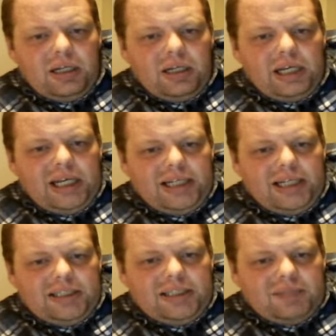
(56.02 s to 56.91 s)

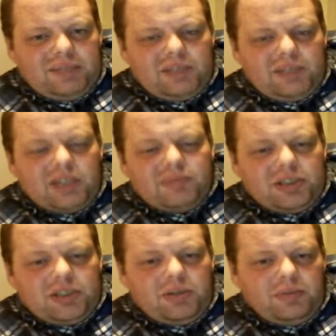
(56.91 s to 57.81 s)
It's type
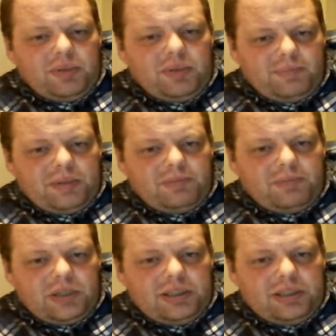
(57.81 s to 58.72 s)
2. I'm
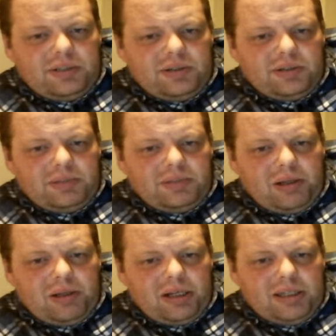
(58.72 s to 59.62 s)
pretty certain
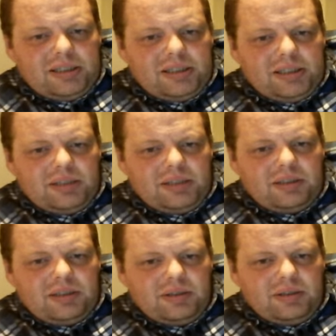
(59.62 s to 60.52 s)
about that. It's
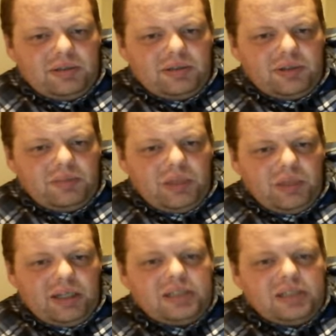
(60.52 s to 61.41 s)
type 2
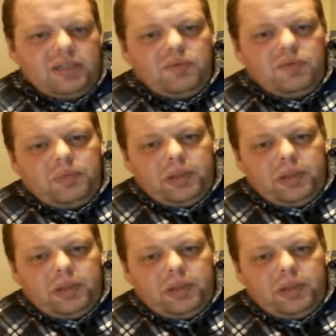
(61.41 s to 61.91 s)
diabetes, and it will be